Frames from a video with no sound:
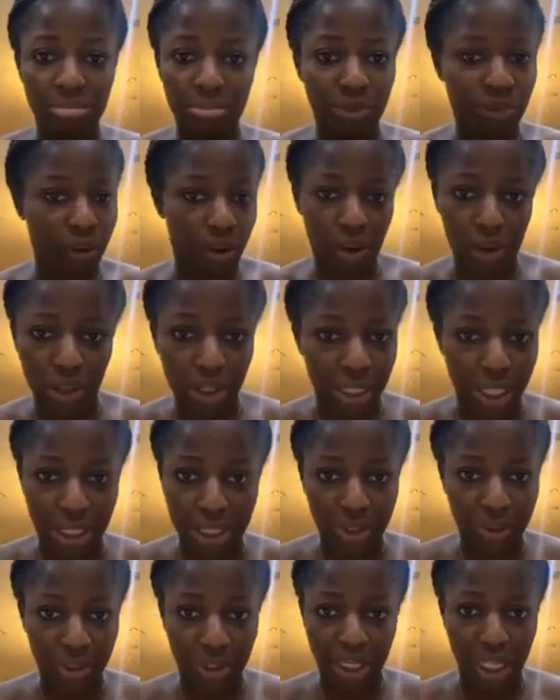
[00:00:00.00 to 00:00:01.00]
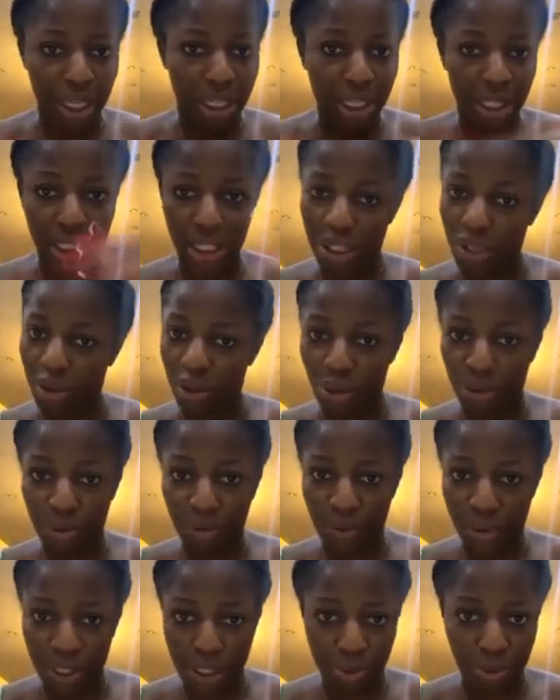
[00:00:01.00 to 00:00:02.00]
forgot that there was anything
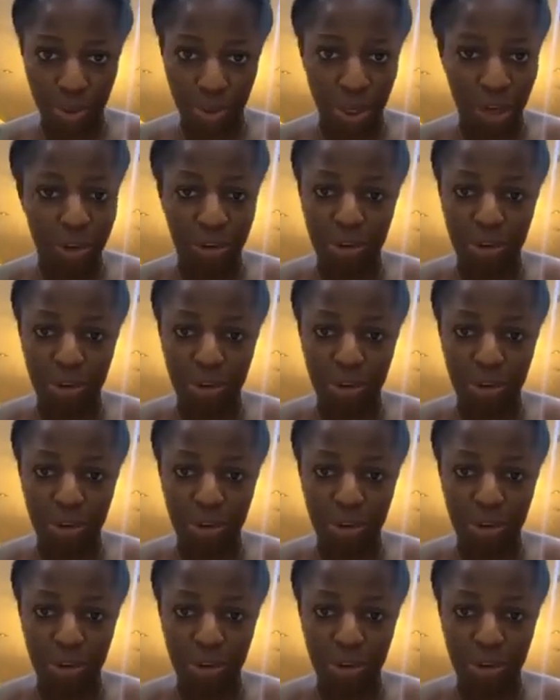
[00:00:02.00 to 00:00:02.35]
called Facebook.